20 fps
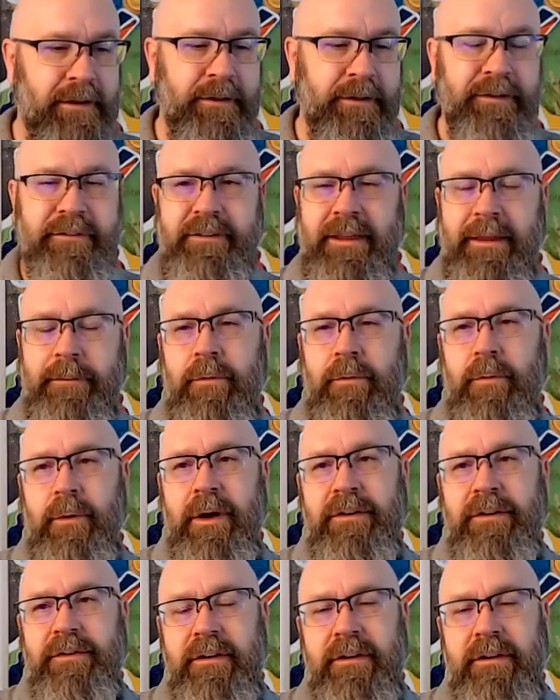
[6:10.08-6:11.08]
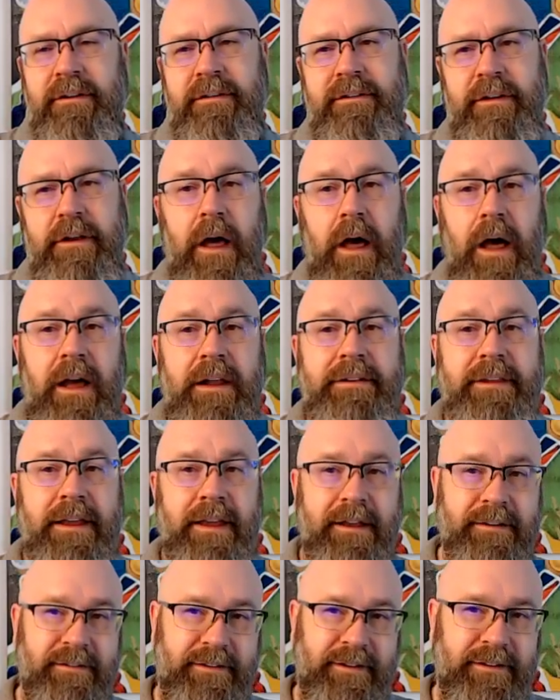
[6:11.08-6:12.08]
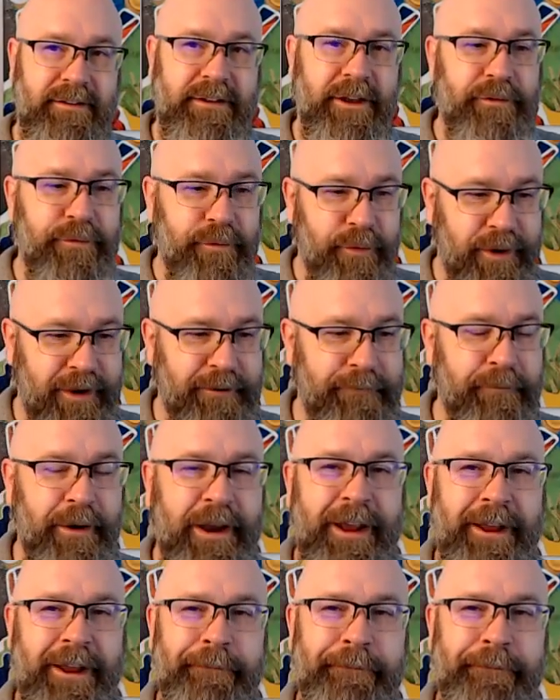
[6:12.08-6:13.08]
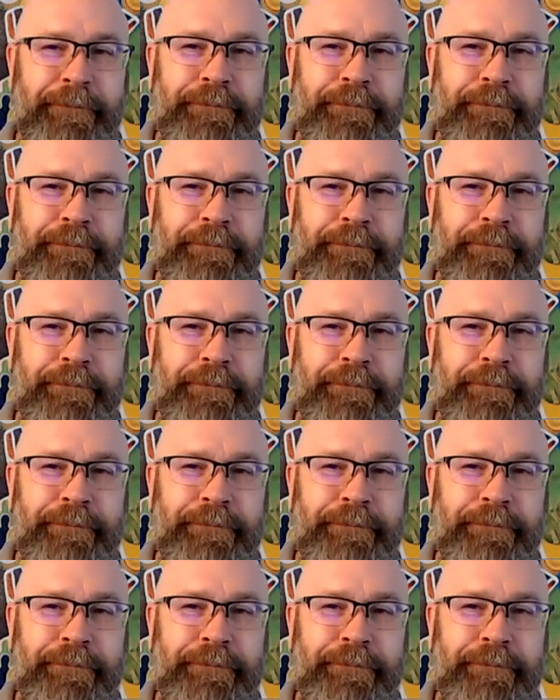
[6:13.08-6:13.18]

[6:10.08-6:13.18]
all the same questions. The context is different, right?